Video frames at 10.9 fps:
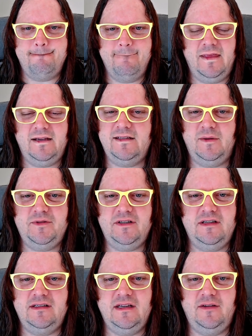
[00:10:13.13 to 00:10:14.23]
exception
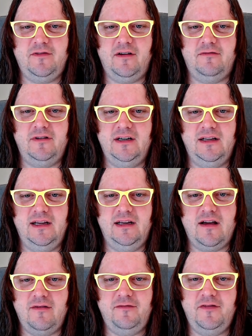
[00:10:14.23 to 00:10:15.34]
is if I really
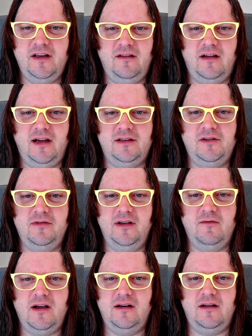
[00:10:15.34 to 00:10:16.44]
don't feel like doing
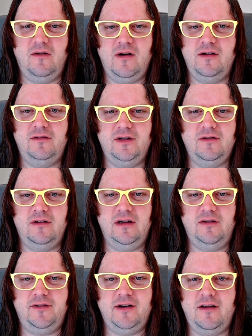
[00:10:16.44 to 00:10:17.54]
one, I won't do it.
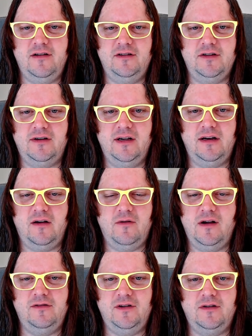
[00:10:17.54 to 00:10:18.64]
If I don't enjoy it, I
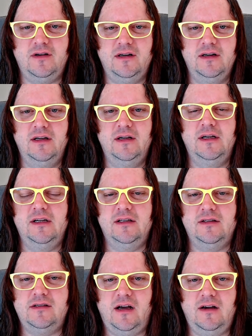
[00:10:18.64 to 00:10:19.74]
won't do it.
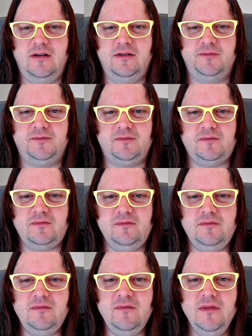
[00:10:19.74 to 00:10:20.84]
So,
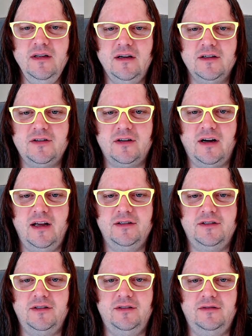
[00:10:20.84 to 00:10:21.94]
I try and
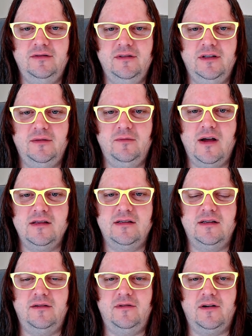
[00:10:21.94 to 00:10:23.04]
do the ones
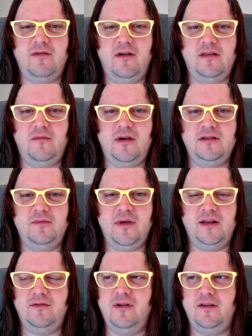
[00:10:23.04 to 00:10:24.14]
that require the most
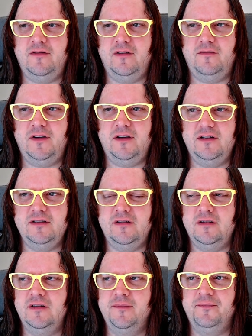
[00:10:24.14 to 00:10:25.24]
mental effort first,
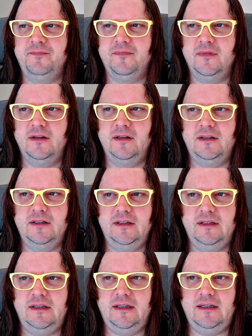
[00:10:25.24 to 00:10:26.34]

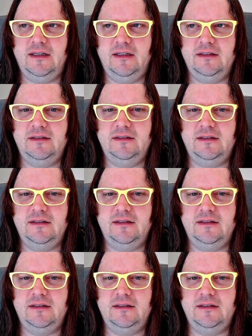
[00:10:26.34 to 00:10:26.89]
and